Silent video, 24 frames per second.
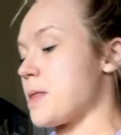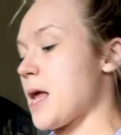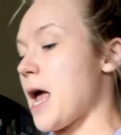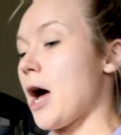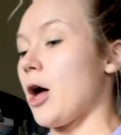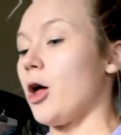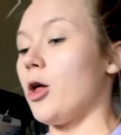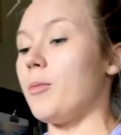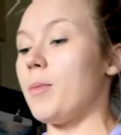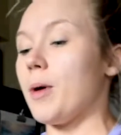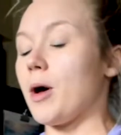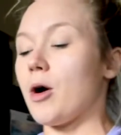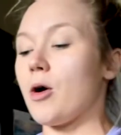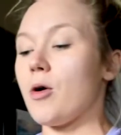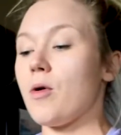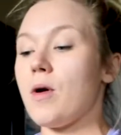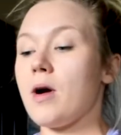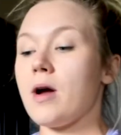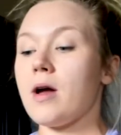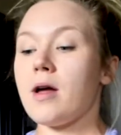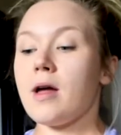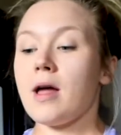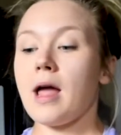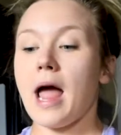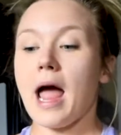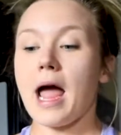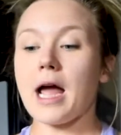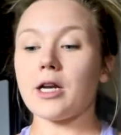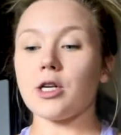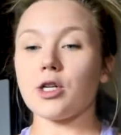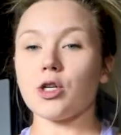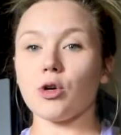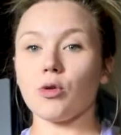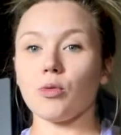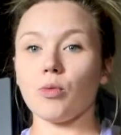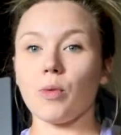elbow
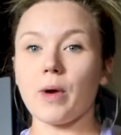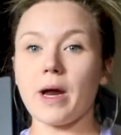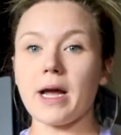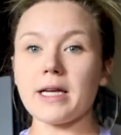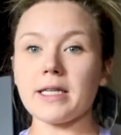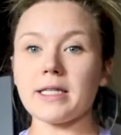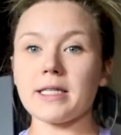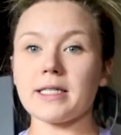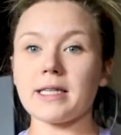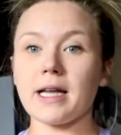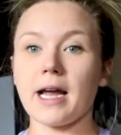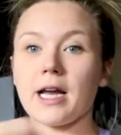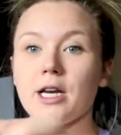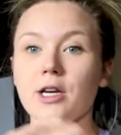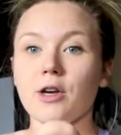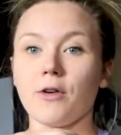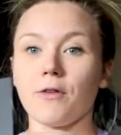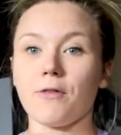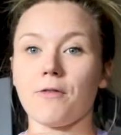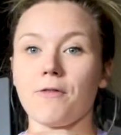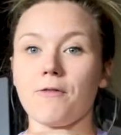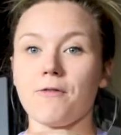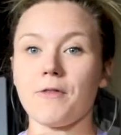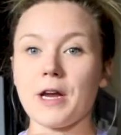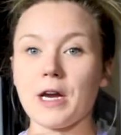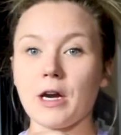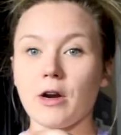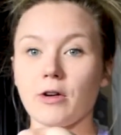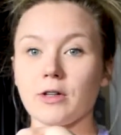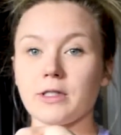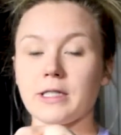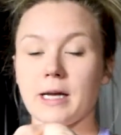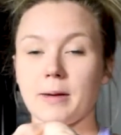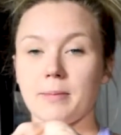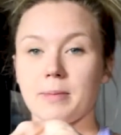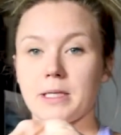and your wrist and your
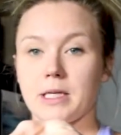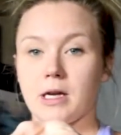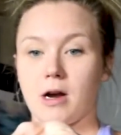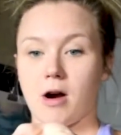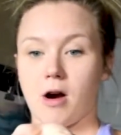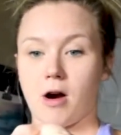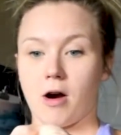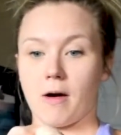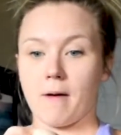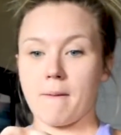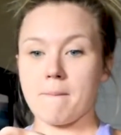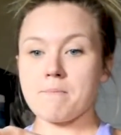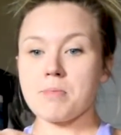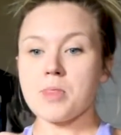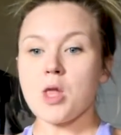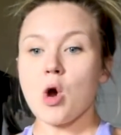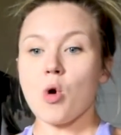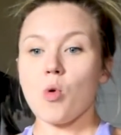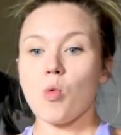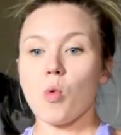fingertips are,